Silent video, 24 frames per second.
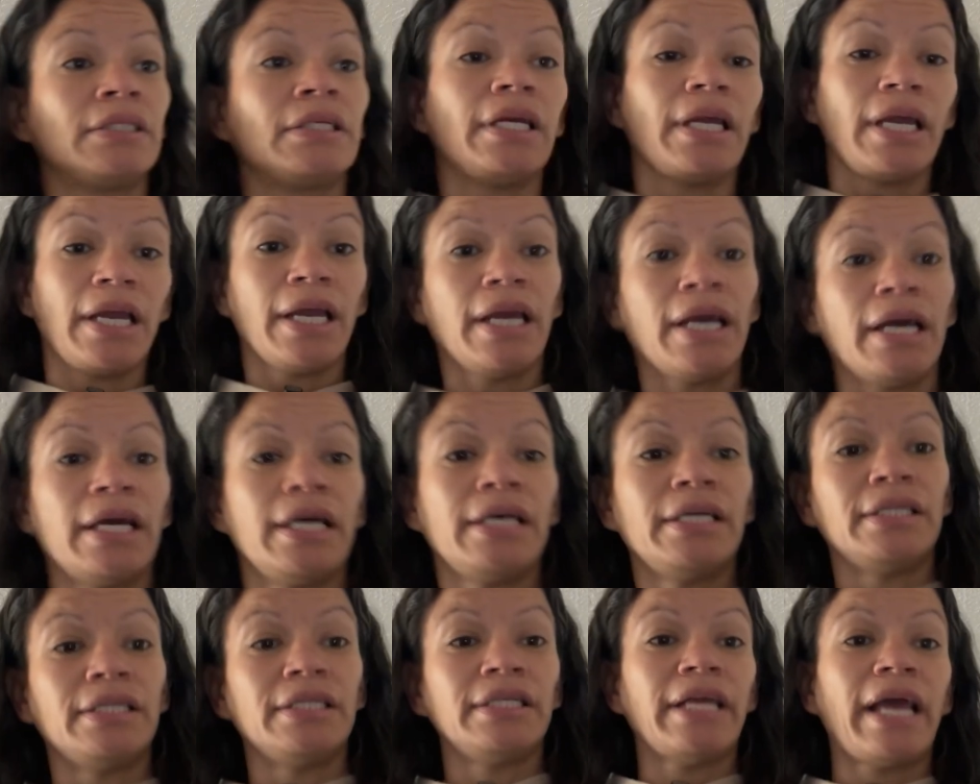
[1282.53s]

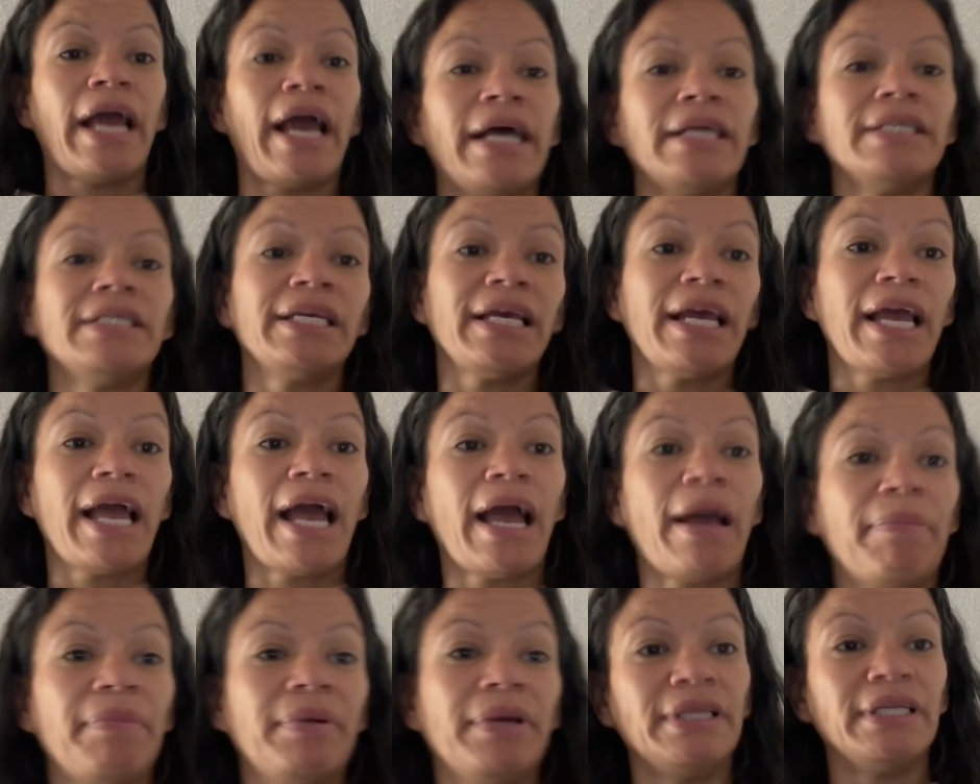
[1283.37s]
And as it
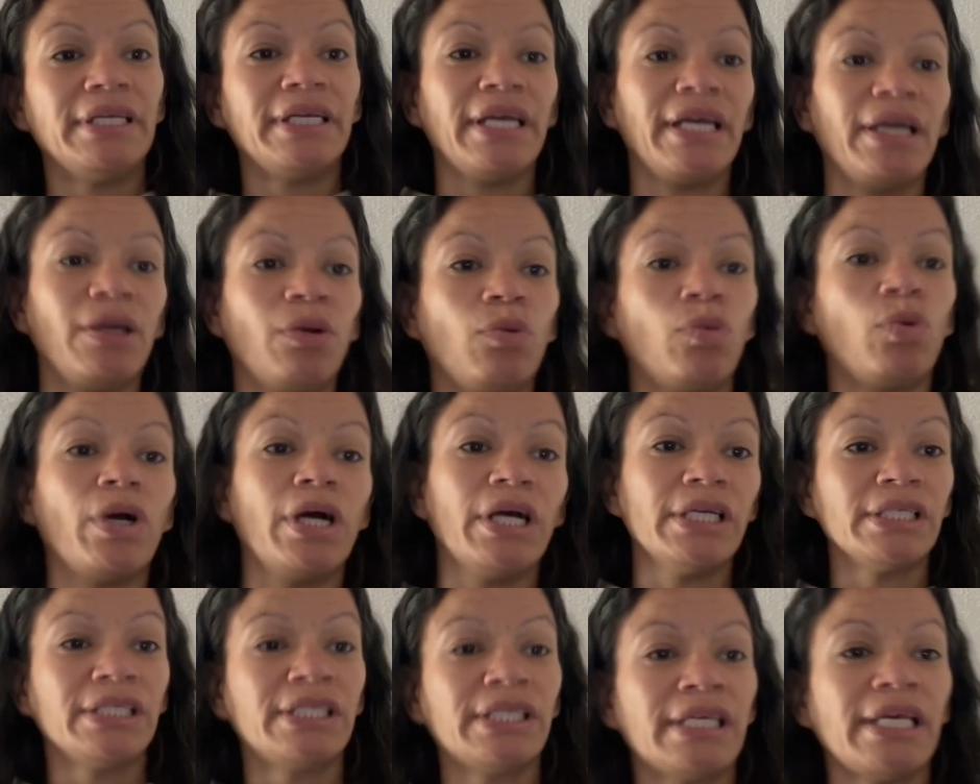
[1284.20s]
happened, it
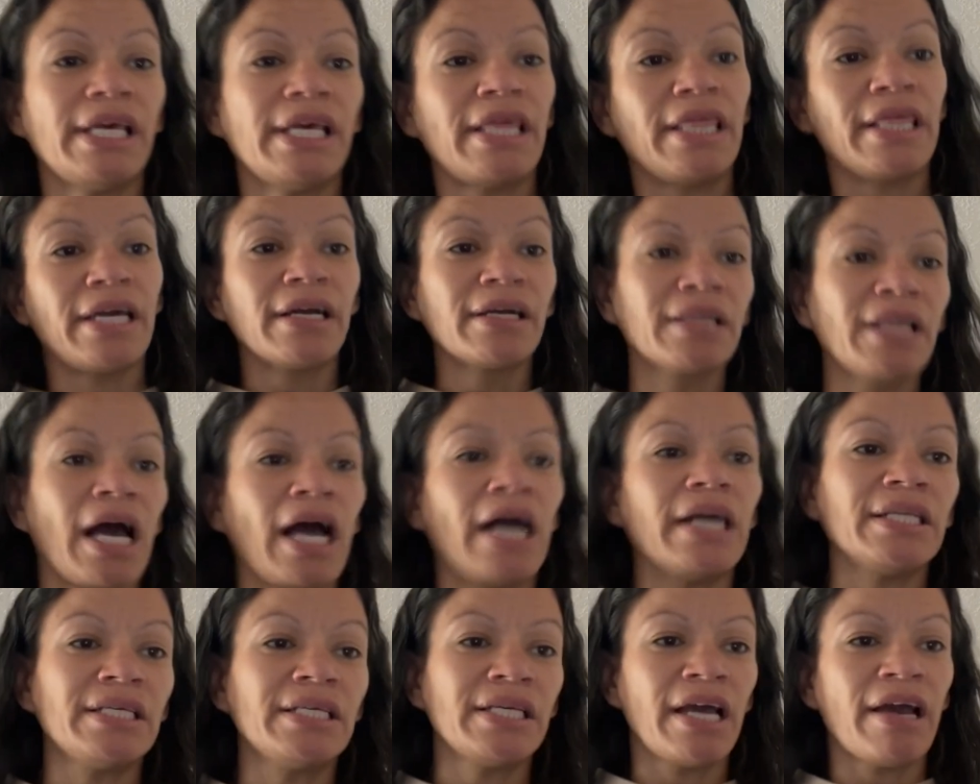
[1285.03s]
was their
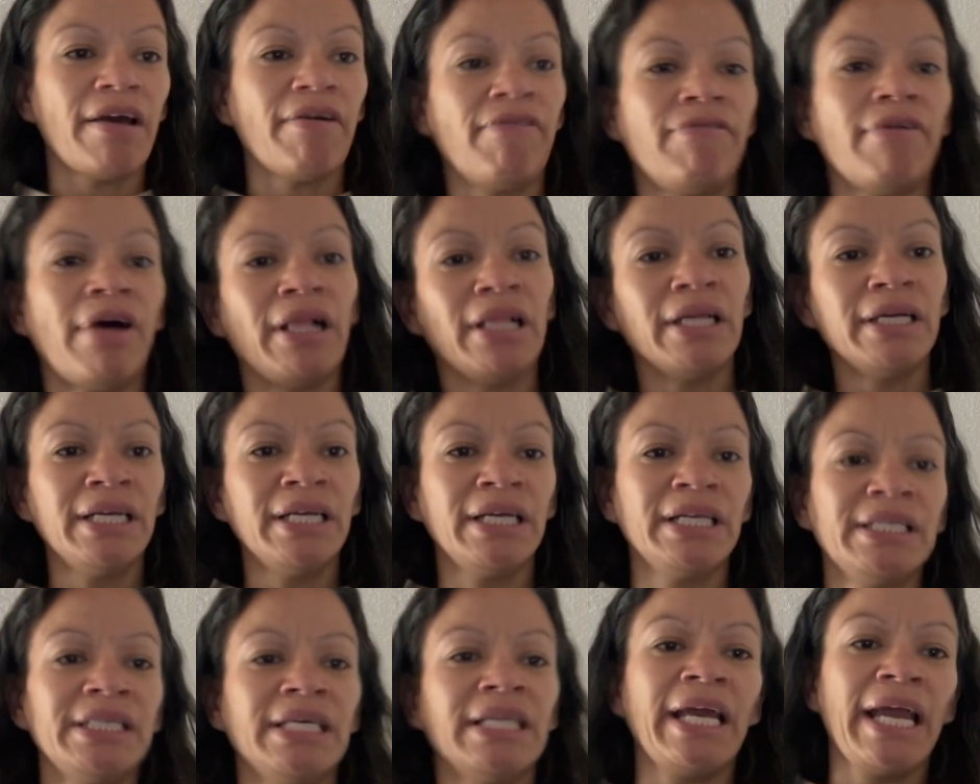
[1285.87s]
lot to have fallen
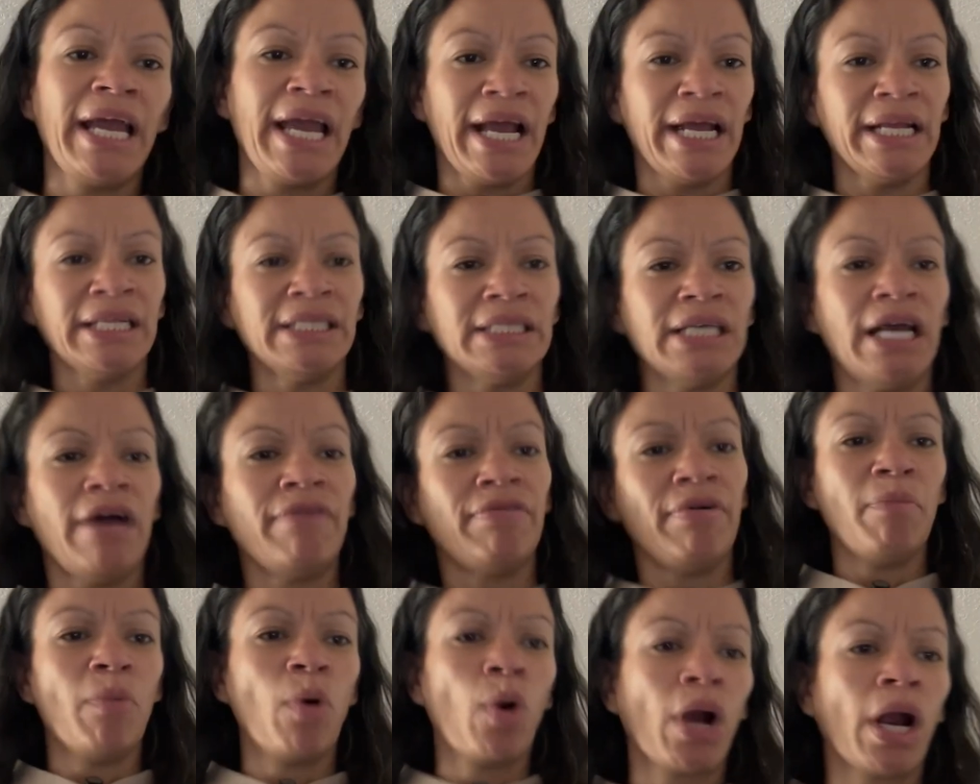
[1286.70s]
into the hands of
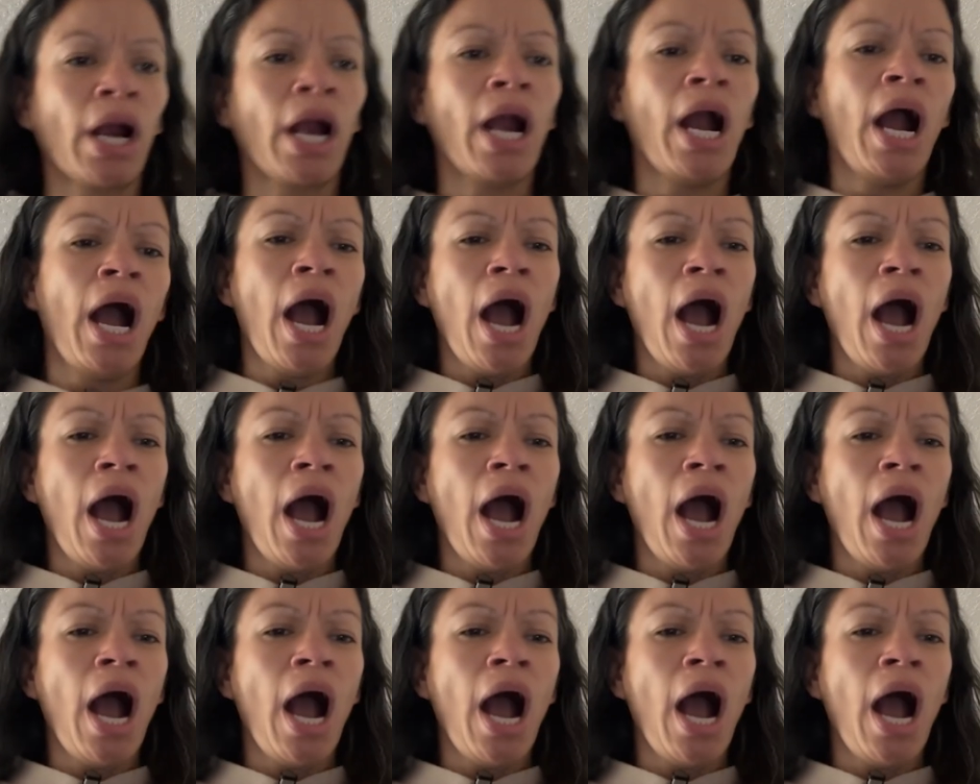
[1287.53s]
a more